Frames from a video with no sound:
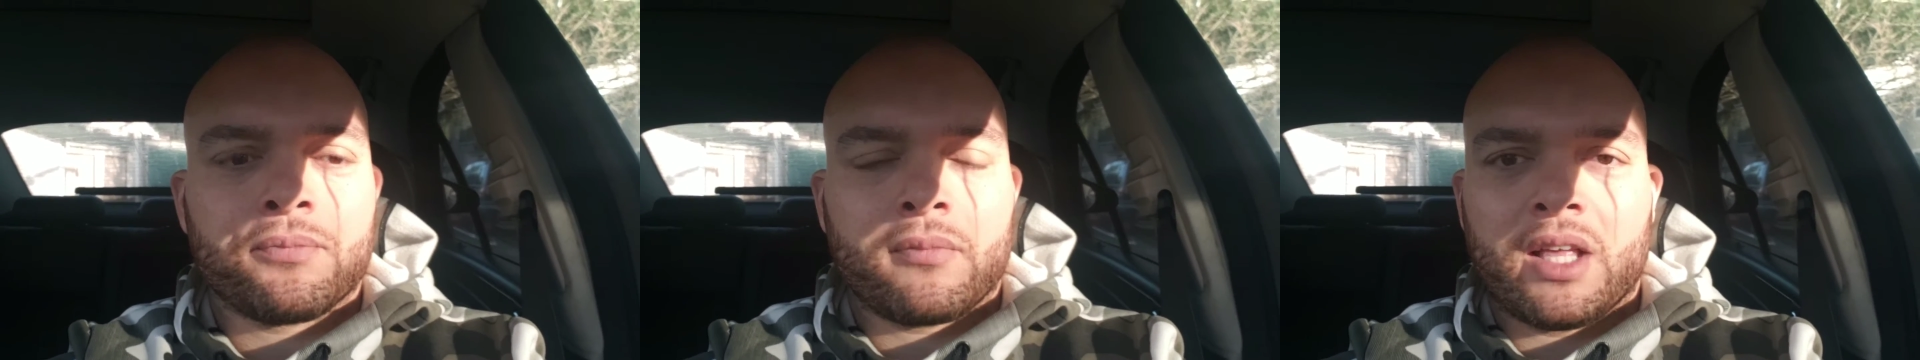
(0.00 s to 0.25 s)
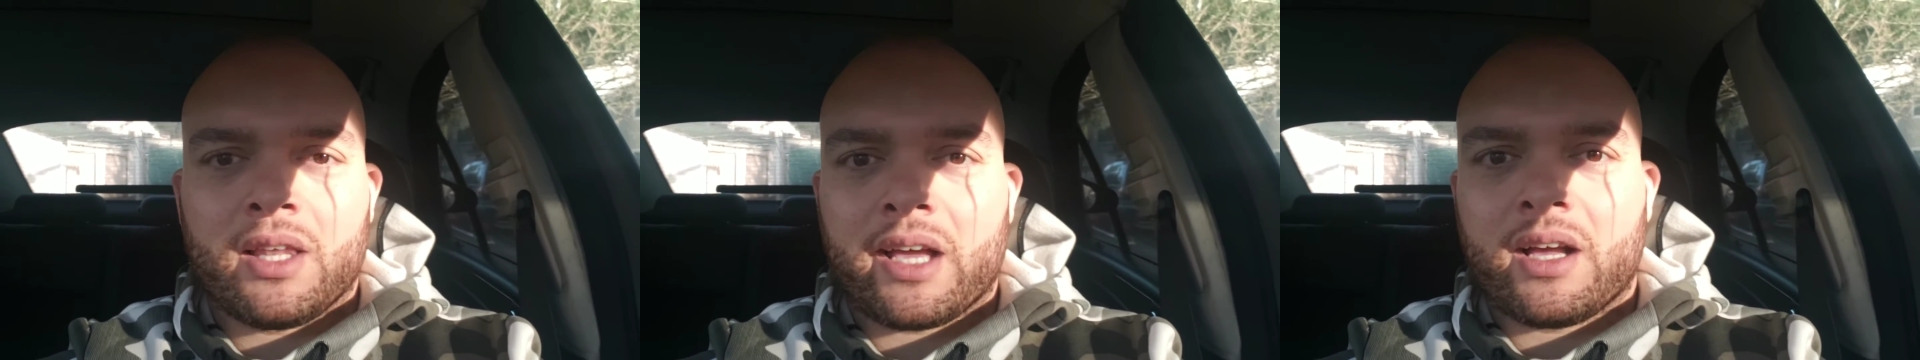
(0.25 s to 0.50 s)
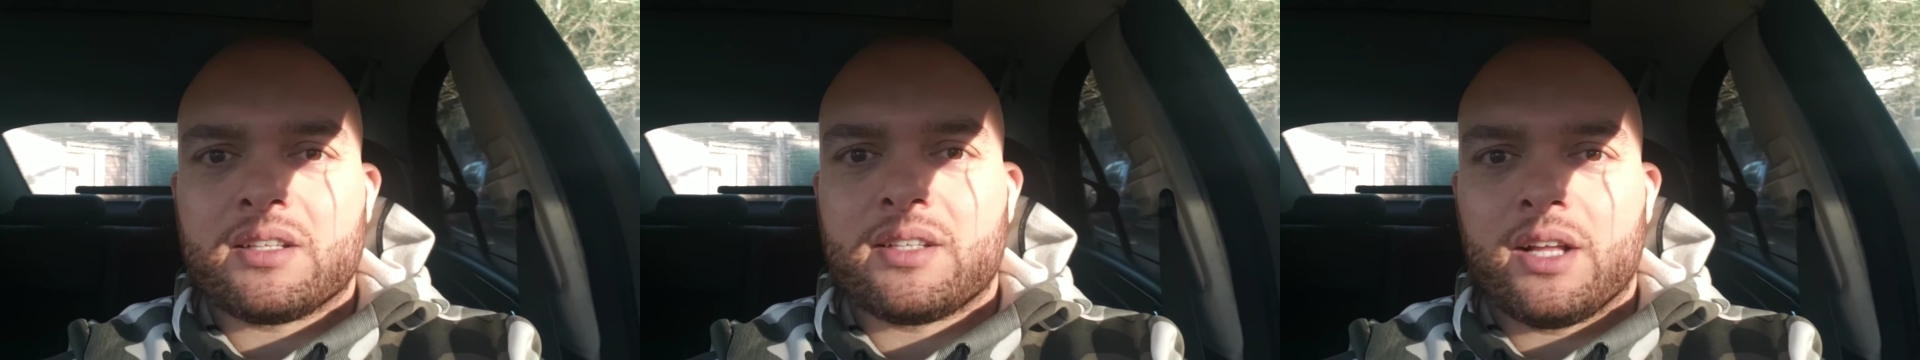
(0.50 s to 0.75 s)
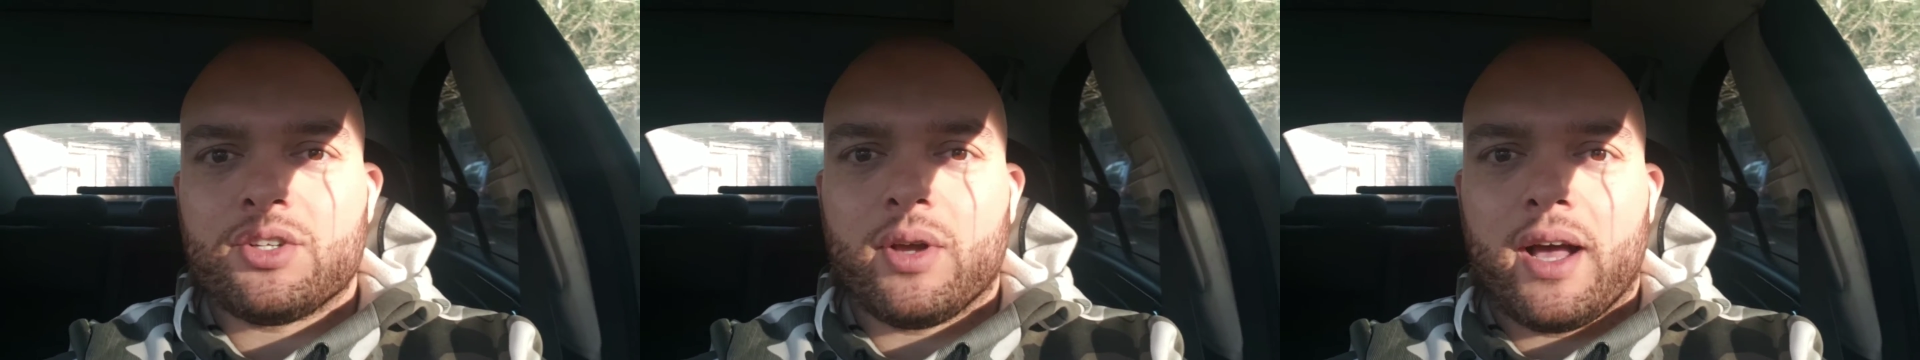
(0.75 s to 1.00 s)
And like I
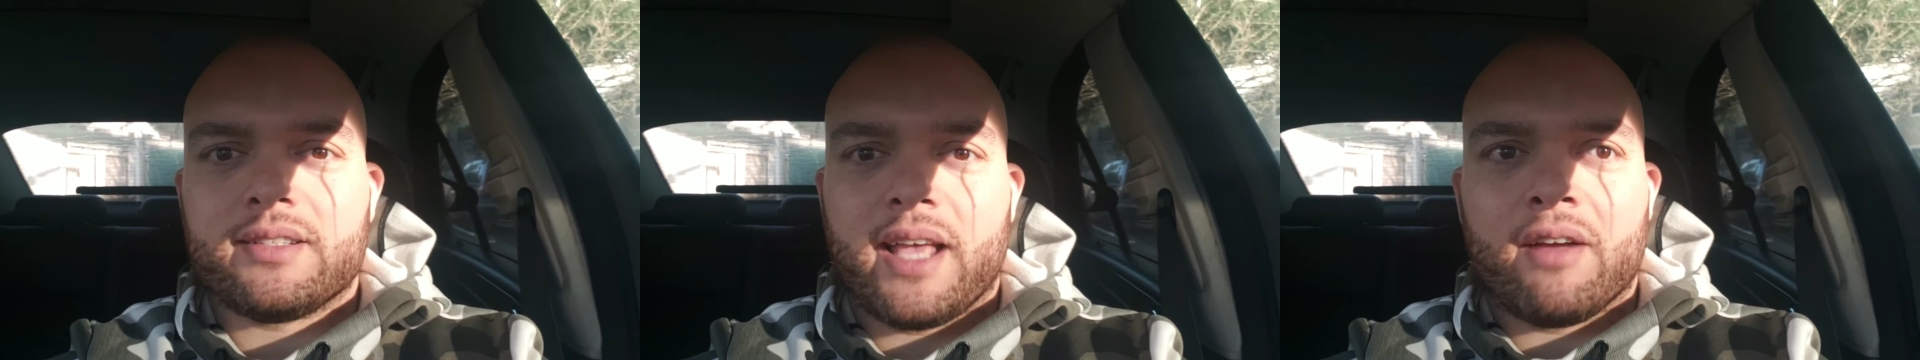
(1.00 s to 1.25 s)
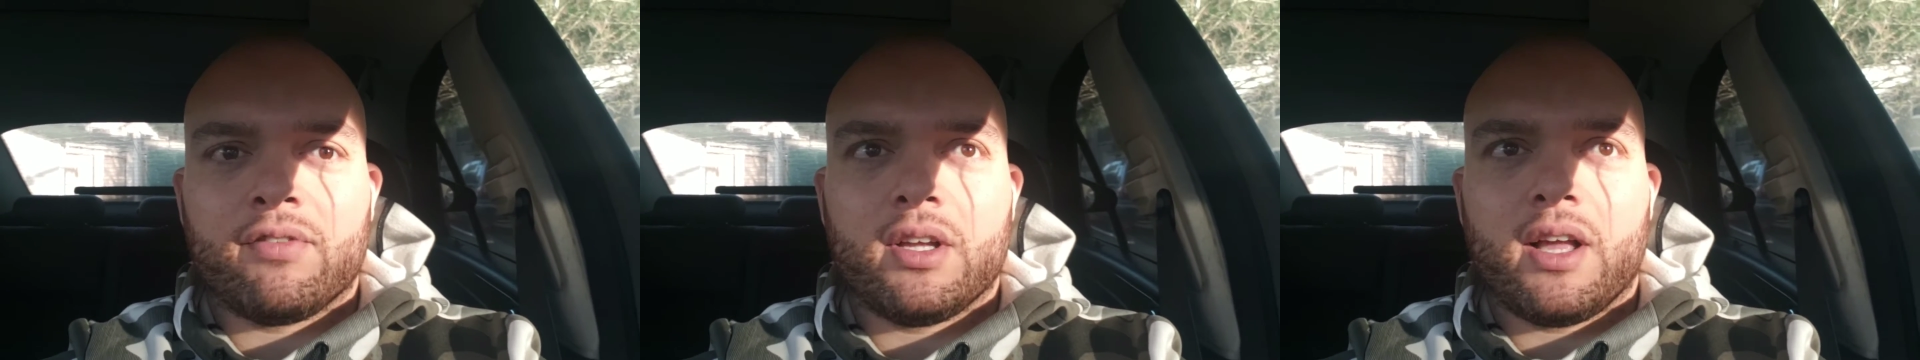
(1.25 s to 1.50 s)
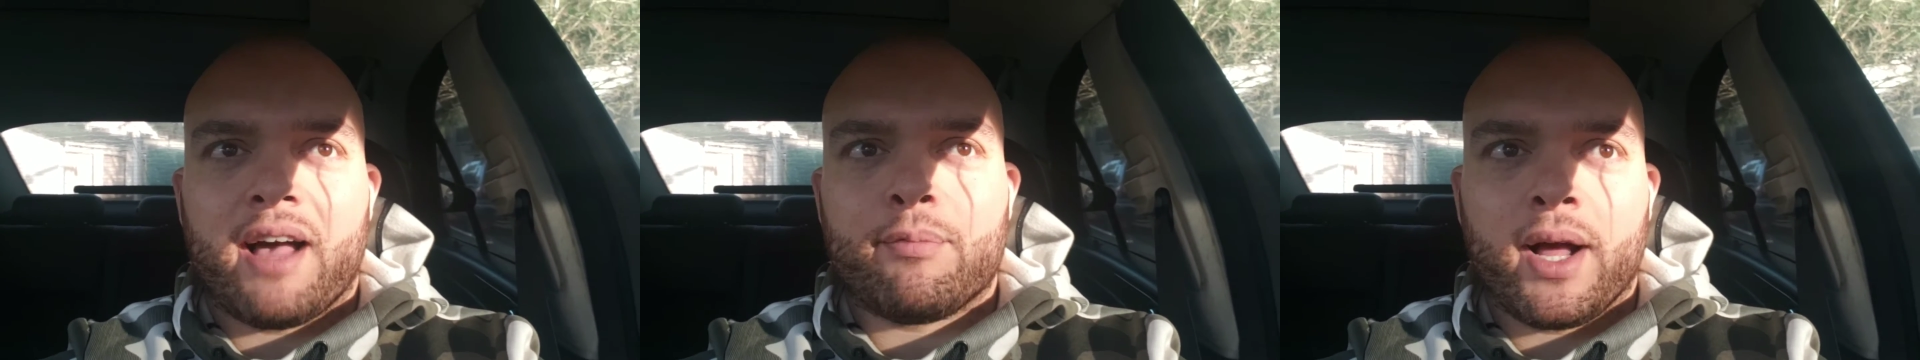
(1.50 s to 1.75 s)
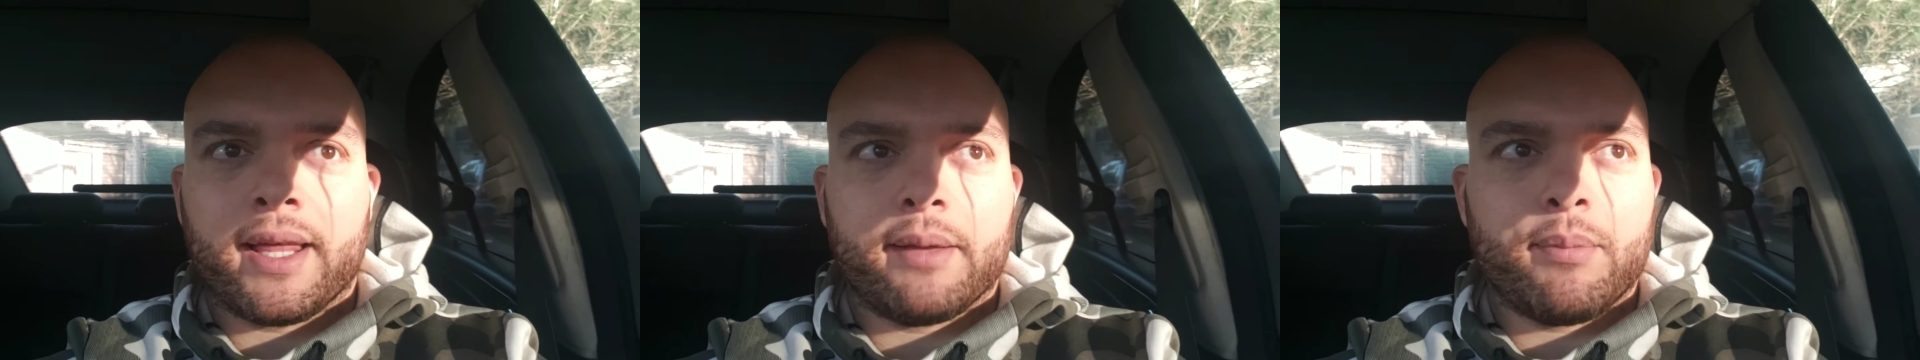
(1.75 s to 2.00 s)
said, you guys, I probably